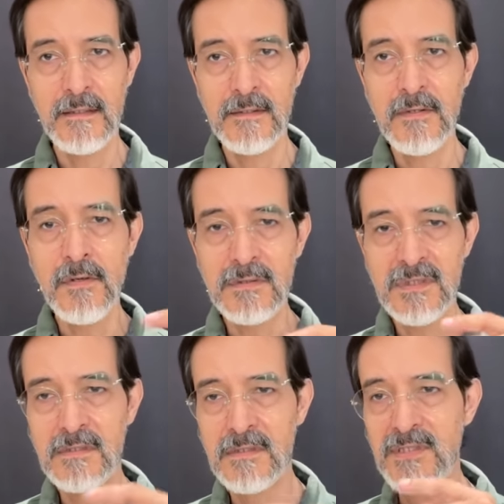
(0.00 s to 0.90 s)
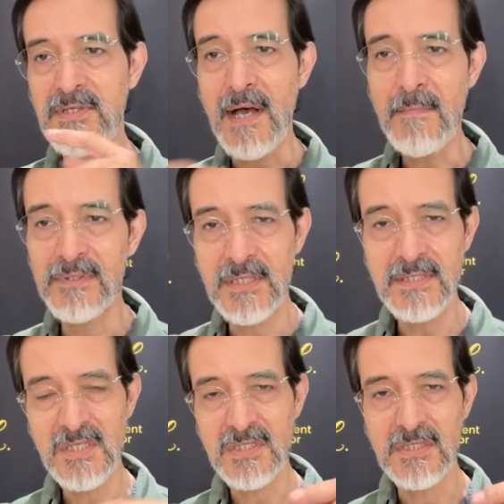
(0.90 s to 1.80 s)
gold double didn't
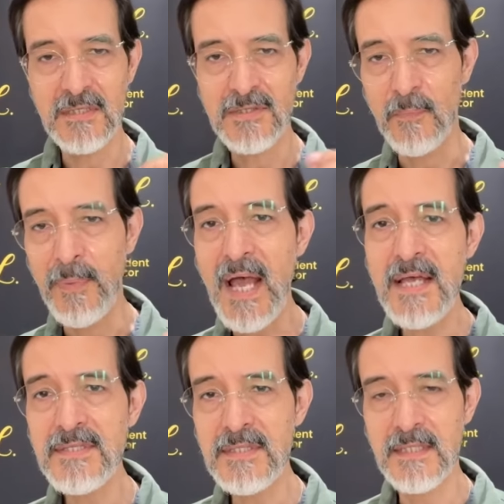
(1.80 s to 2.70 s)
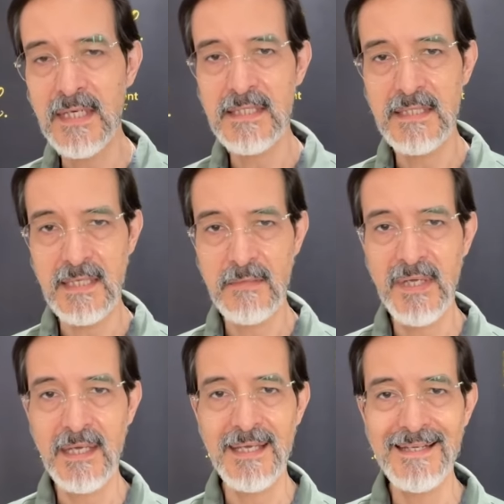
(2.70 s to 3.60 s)
just surpass the 1980
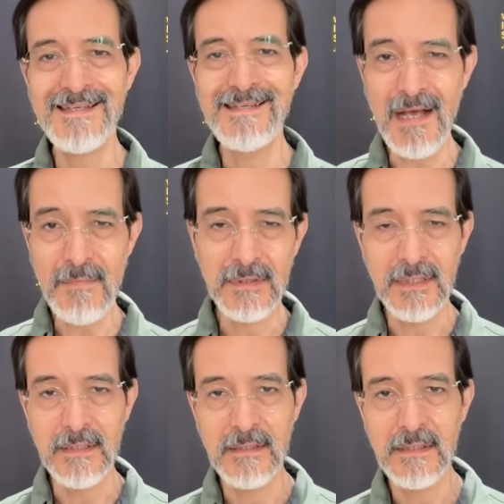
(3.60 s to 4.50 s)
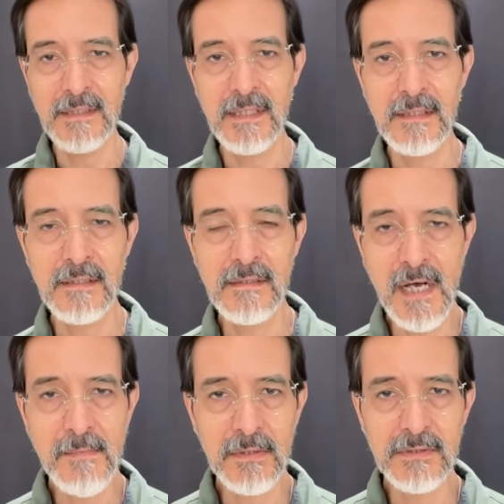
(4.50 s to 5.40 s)
peak, it doubled it in
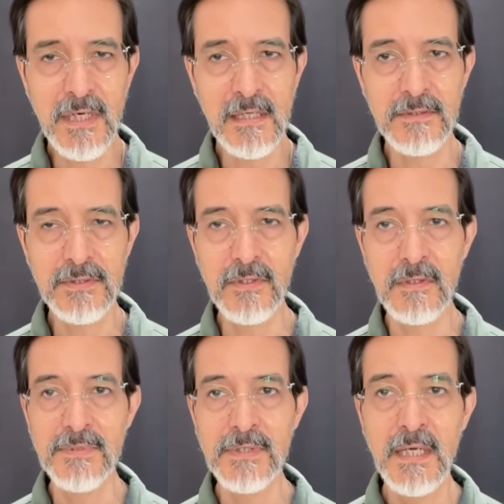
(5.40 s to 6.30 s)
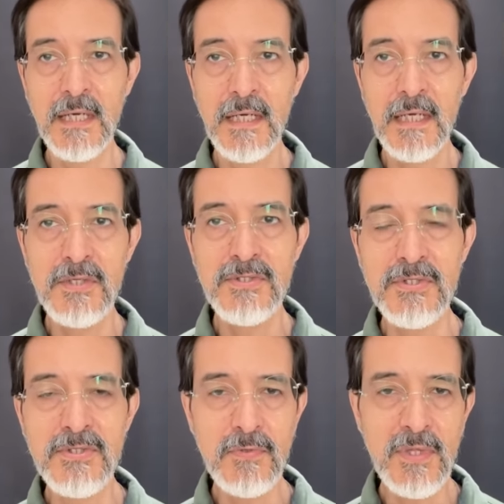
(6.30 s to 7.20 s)
nominal dollar terms. To
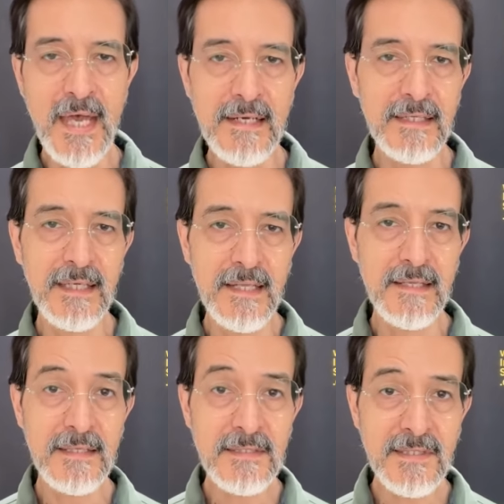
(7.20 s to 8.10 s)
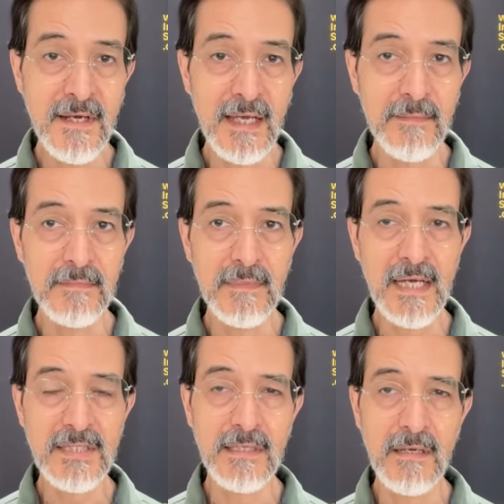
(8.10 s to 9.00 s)
do that again this time
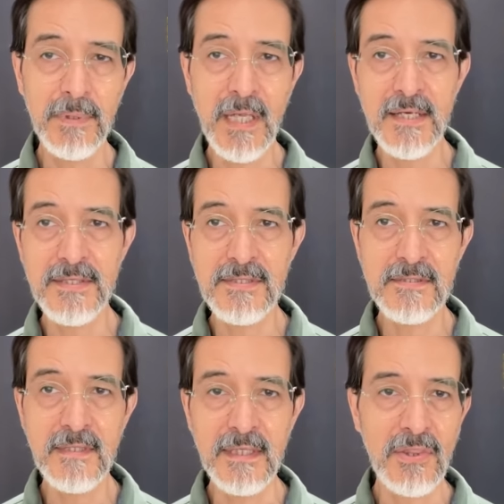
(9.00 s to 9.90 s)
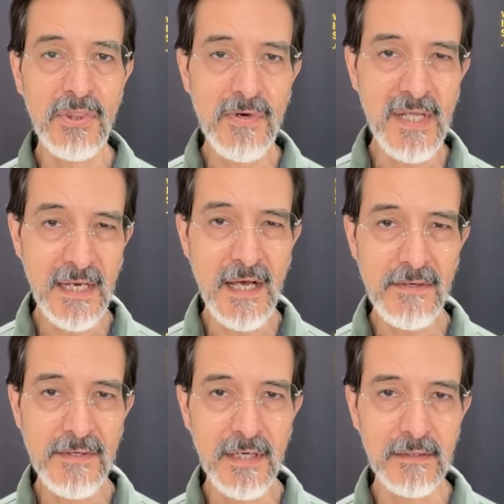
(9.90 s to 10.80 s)
actually implies like
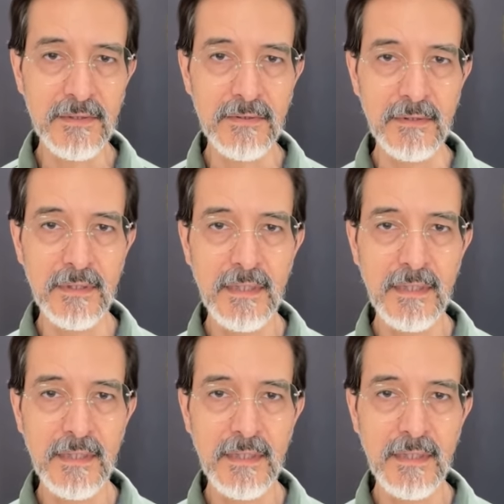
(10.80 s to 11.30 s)
$3800 gold.